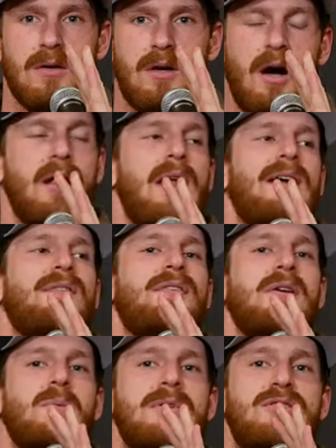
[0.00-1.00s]
cut
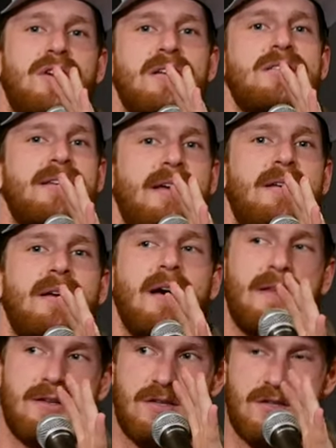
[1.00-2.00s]
everything we just did
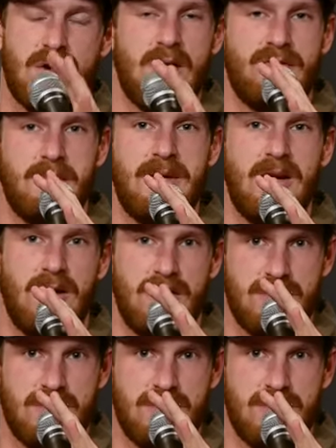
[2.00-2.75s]
and then start from here